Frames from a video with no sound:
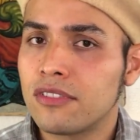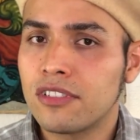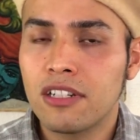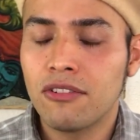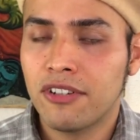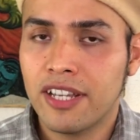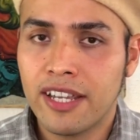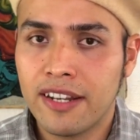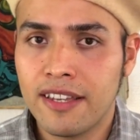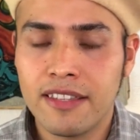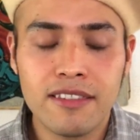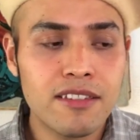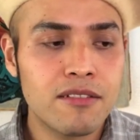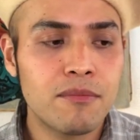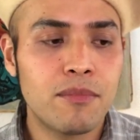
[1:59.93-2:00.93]

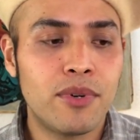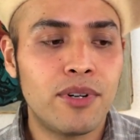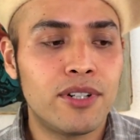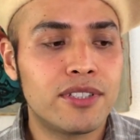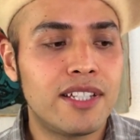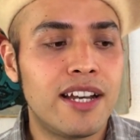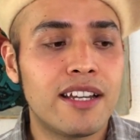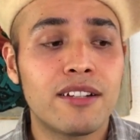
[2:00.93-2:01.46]
relocated. But I